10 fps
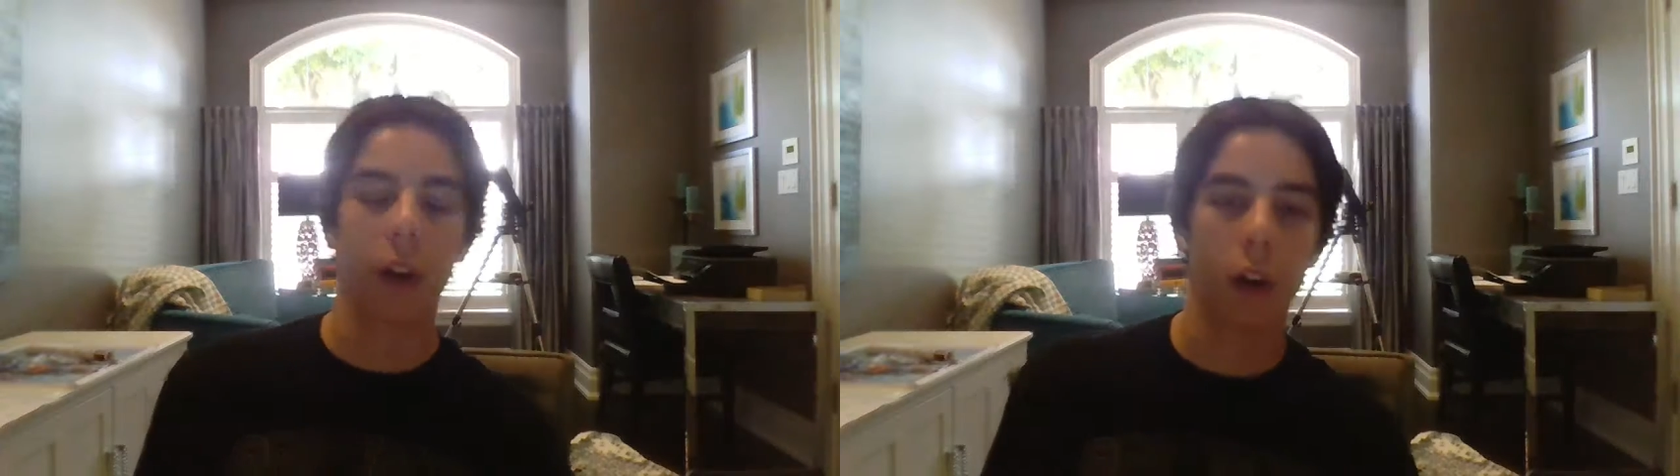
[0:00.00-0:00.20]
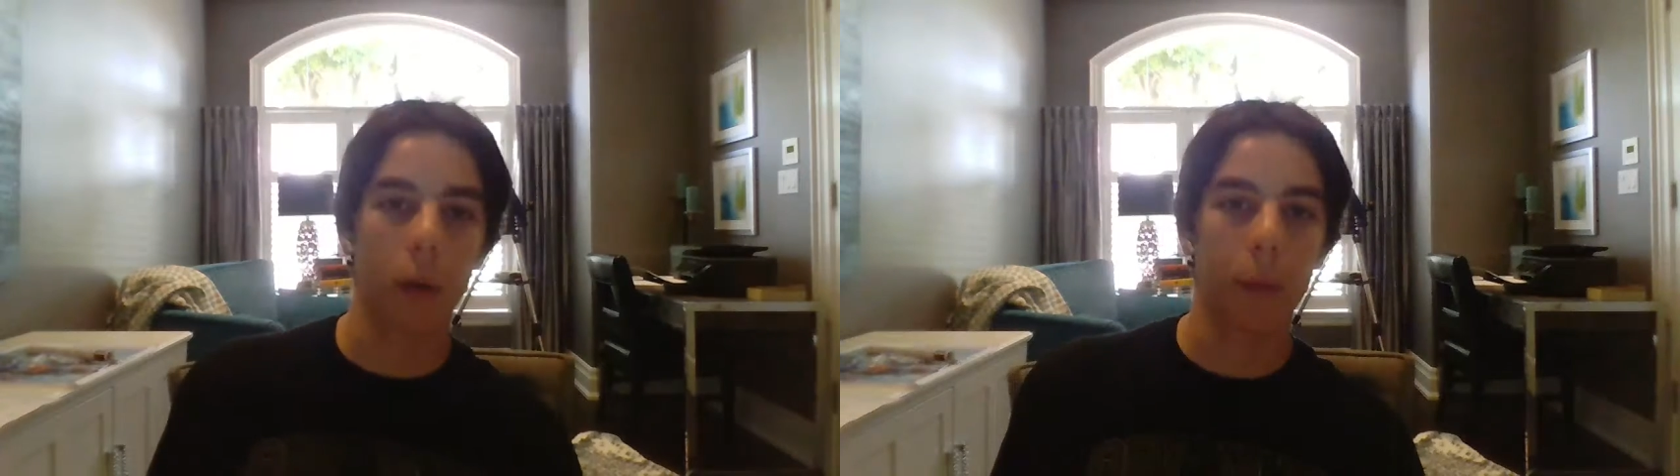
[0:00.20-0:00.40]

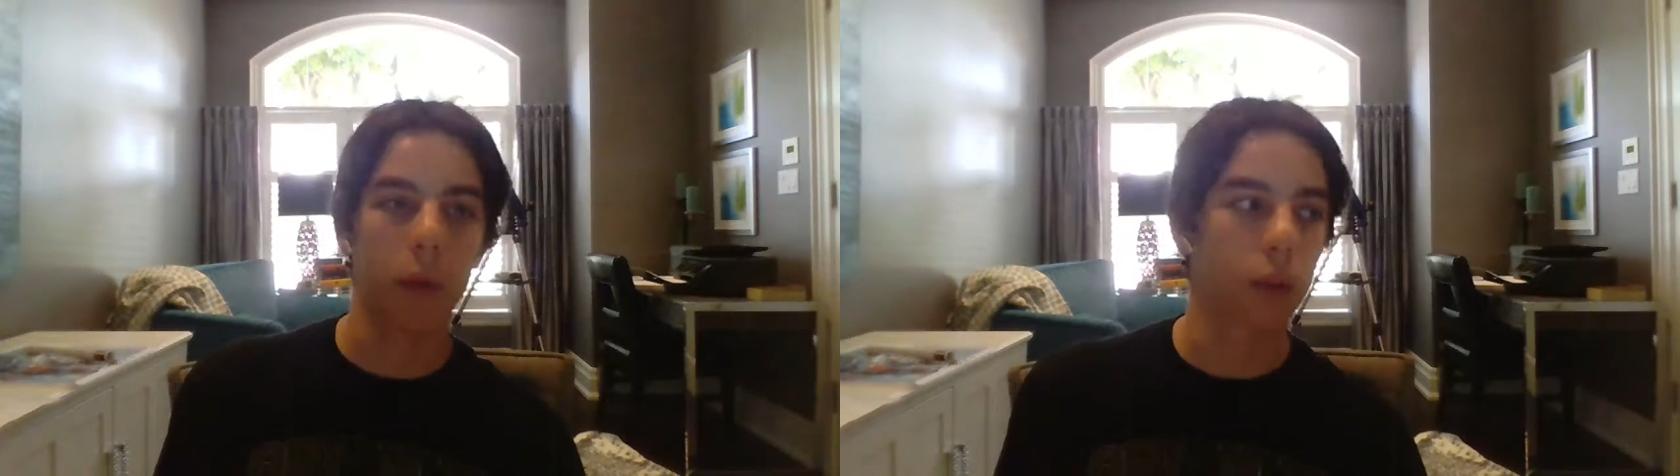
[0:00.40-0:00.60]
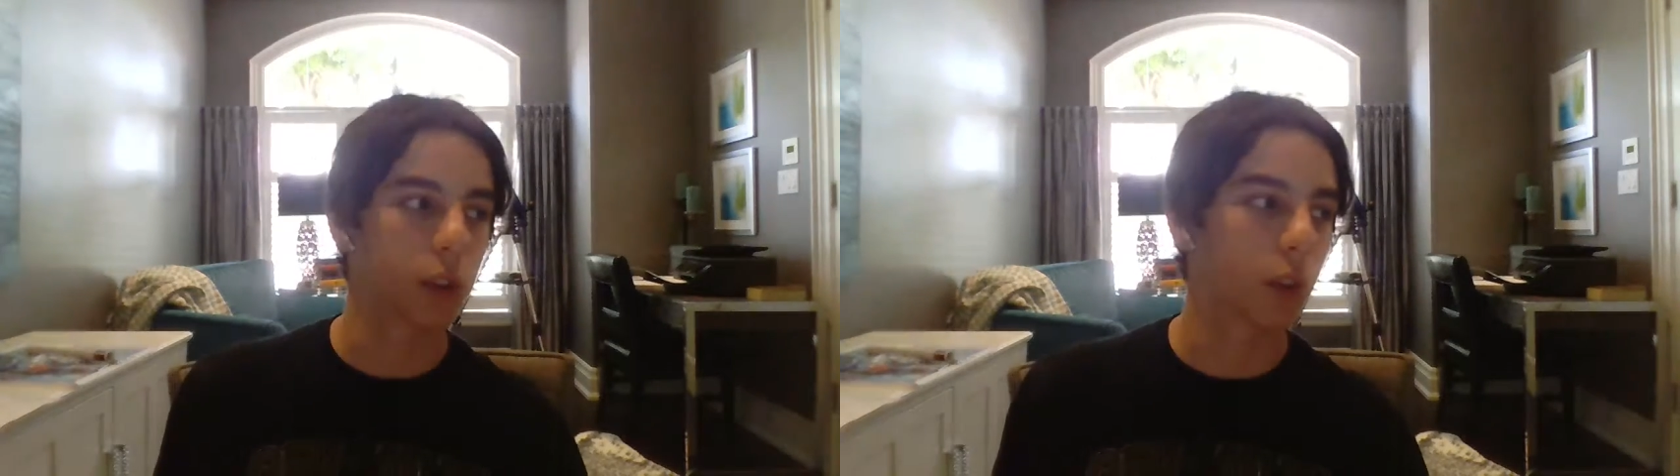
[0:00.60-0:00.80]
I hope
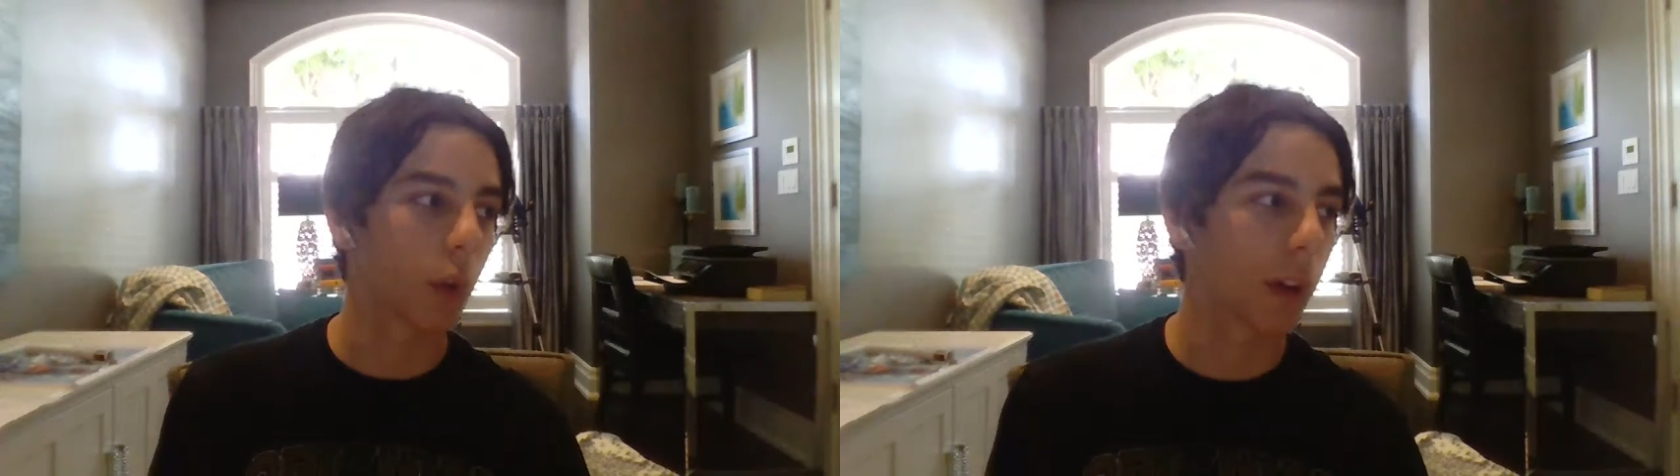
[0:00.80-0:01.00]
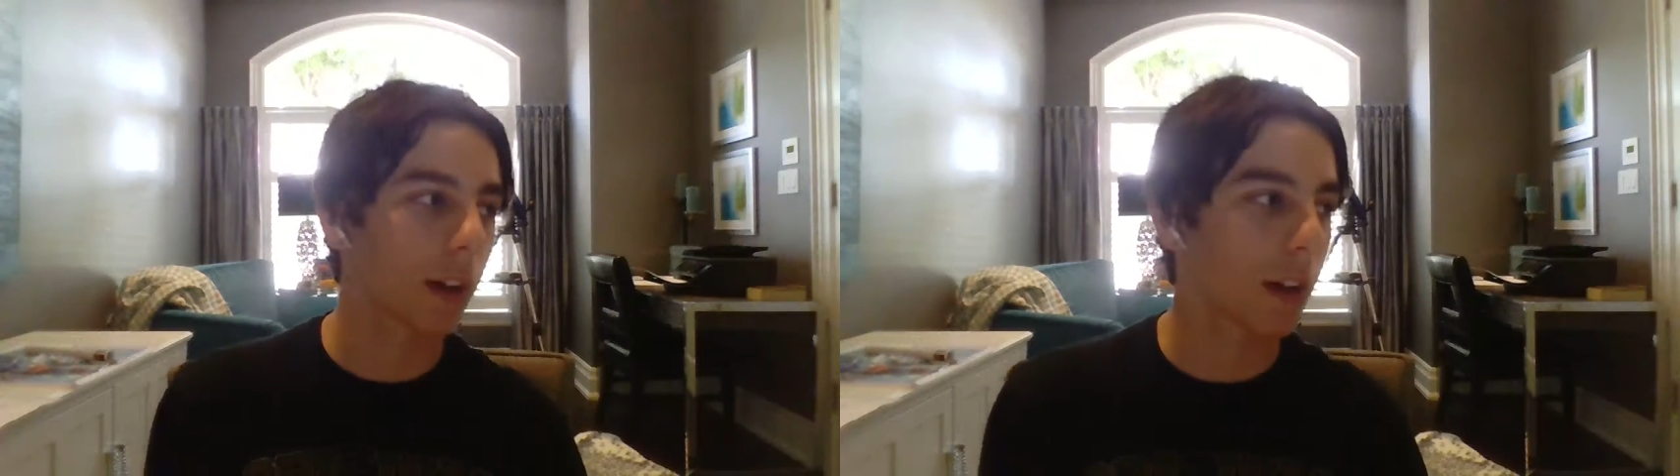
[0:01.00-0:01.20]
you
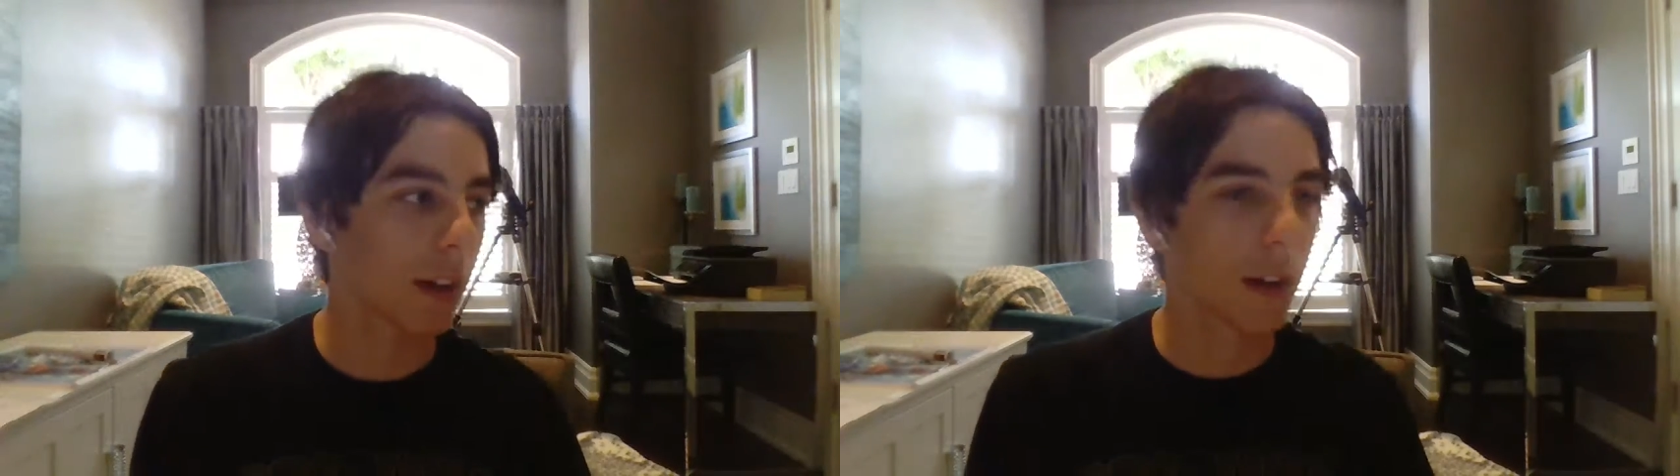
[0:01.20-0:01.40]
enjoyed.